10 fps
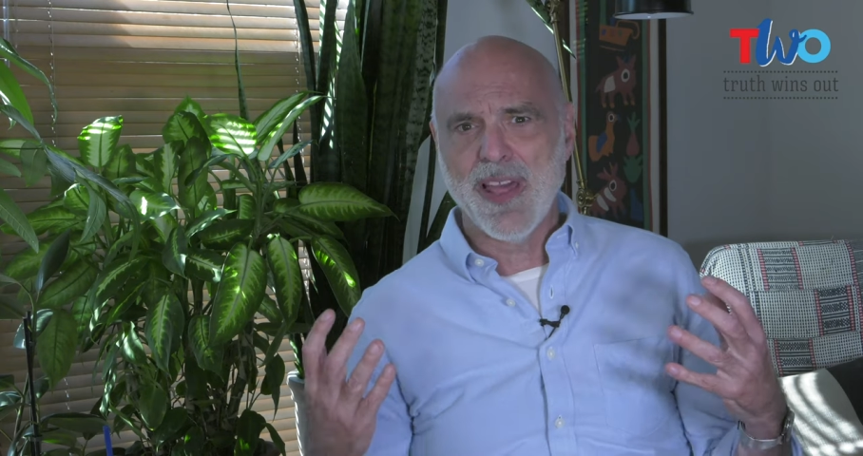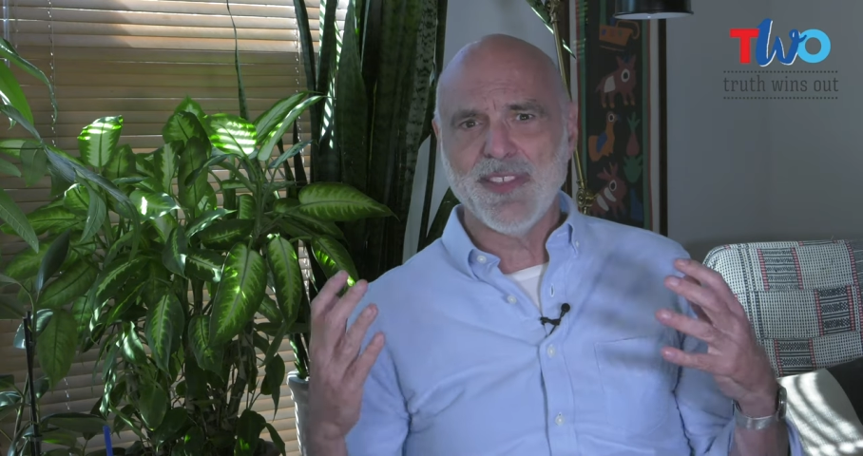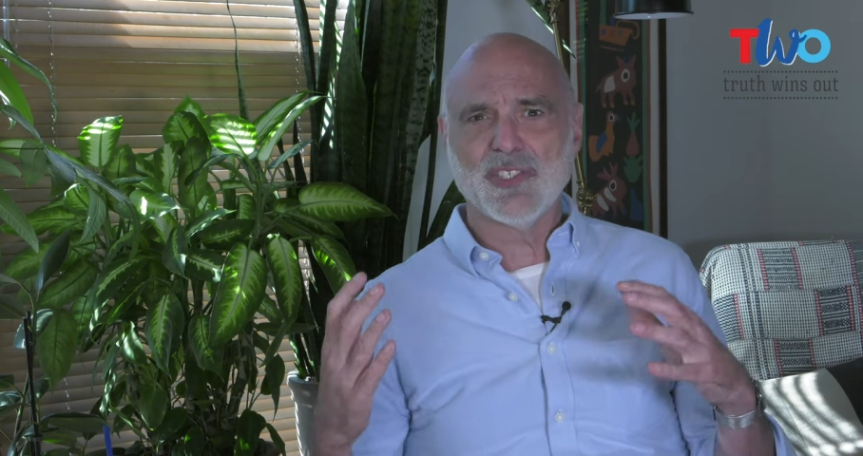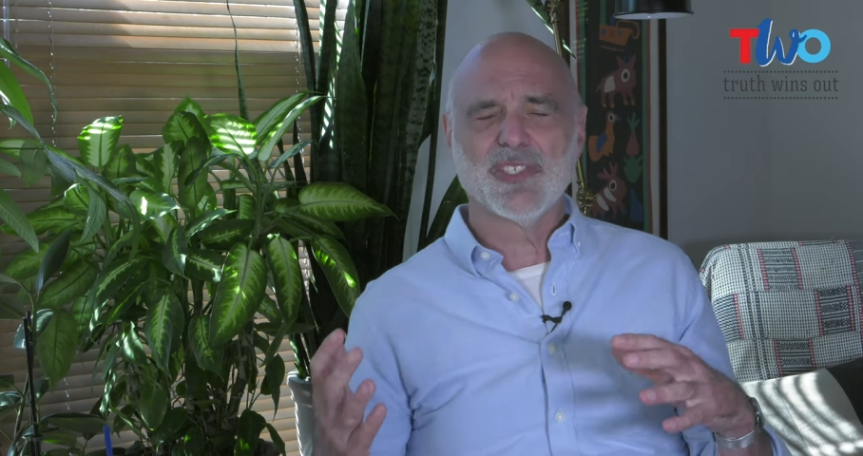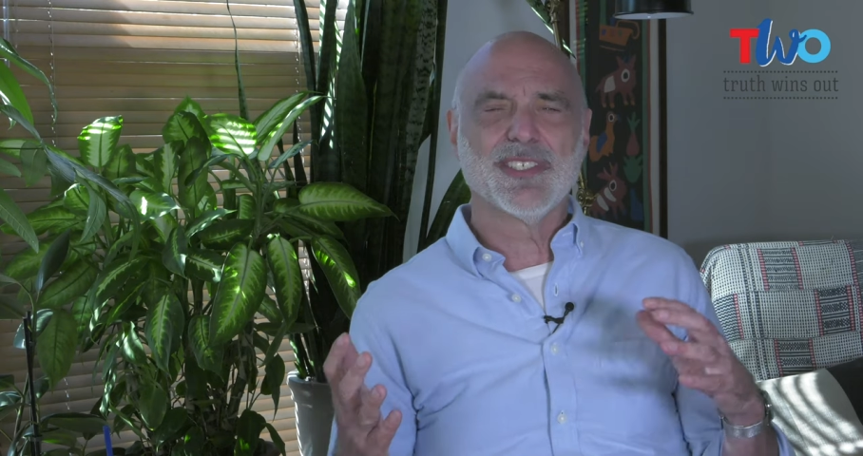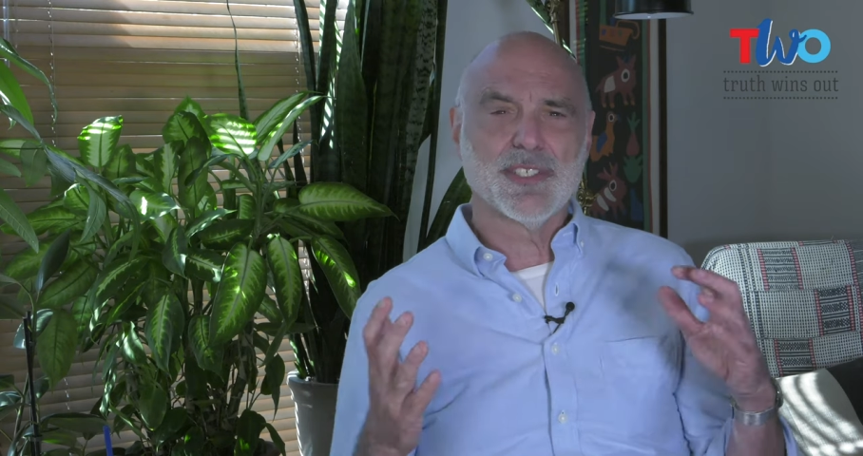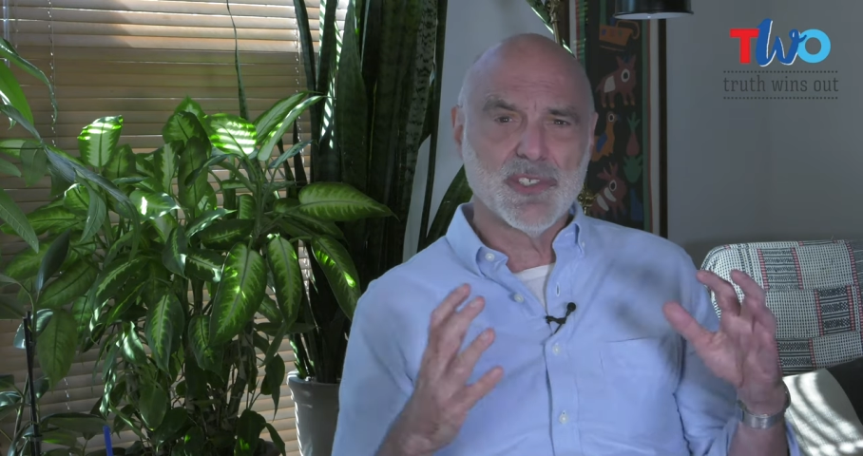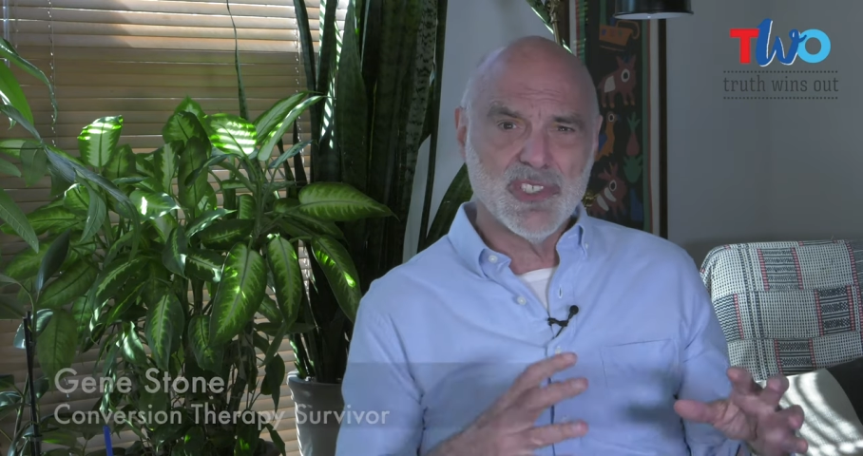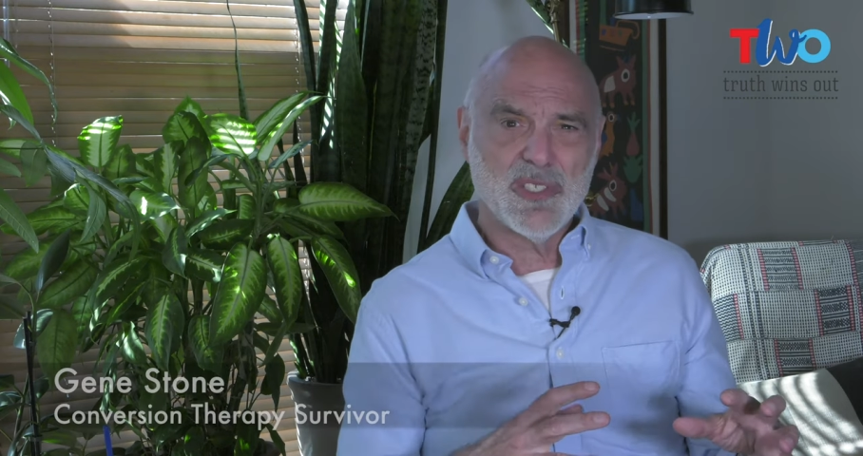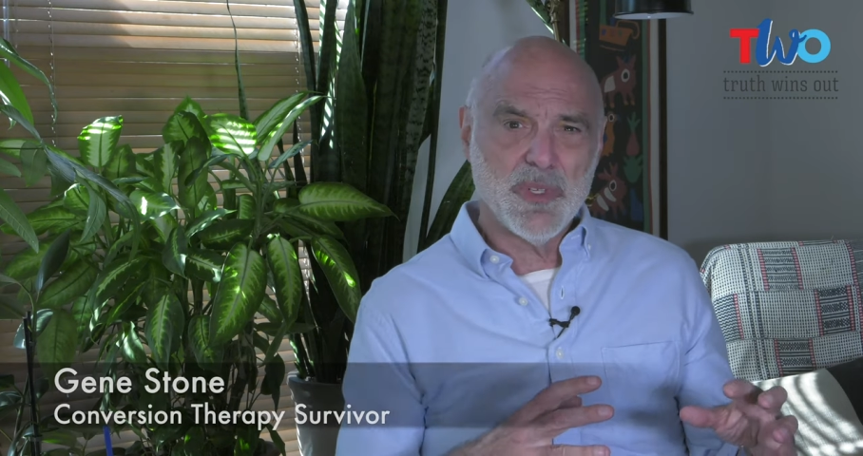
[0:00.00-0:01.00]
This isn't
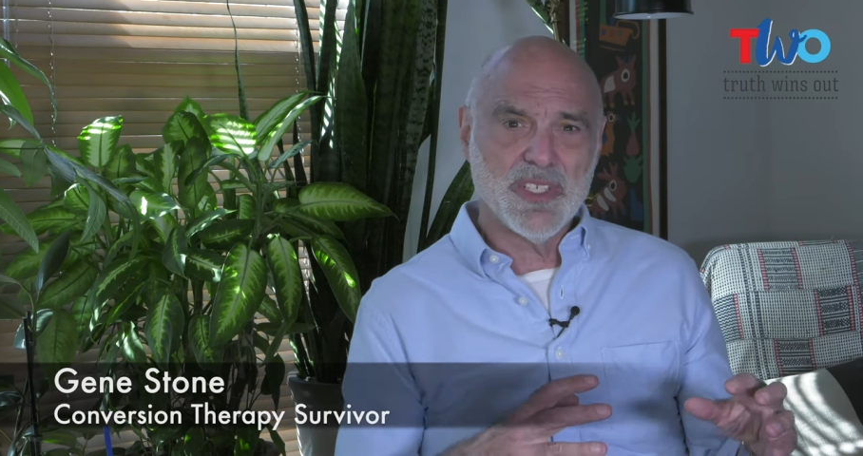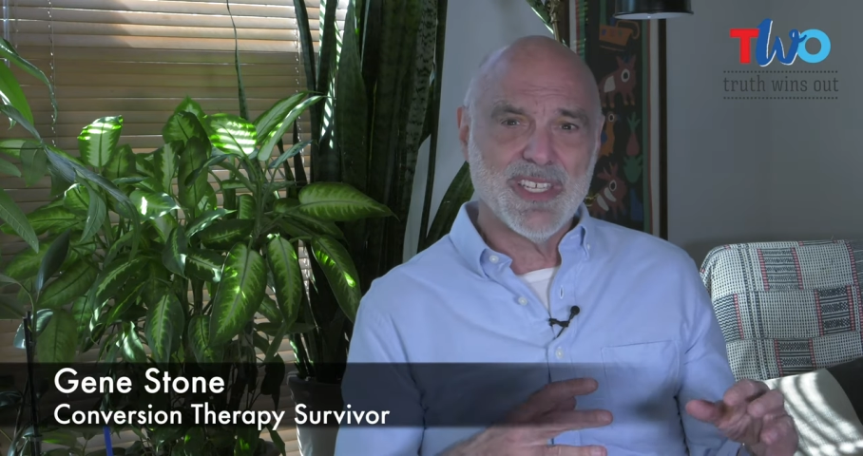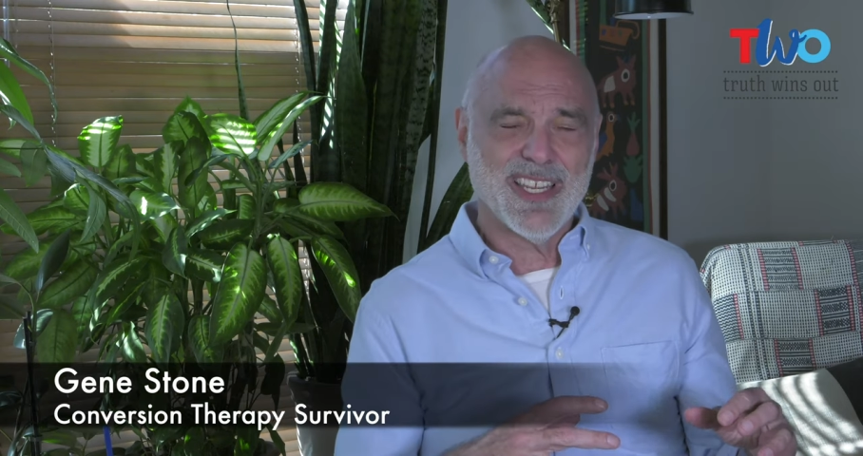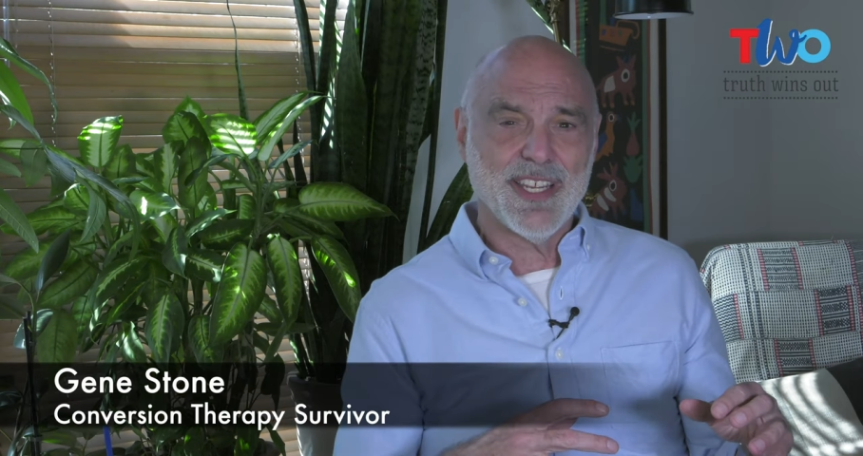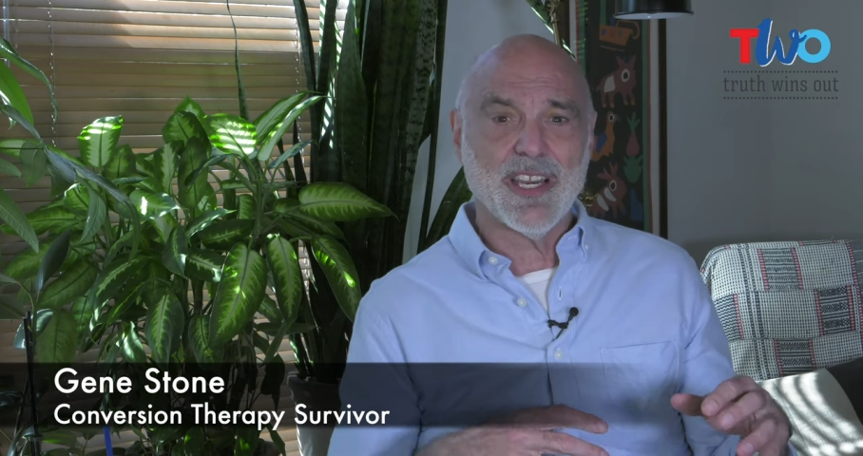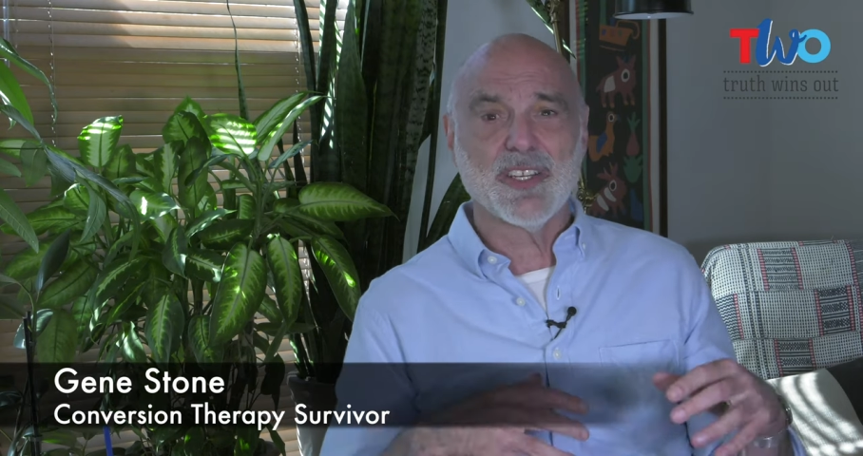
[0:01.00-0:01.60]
good to be gay.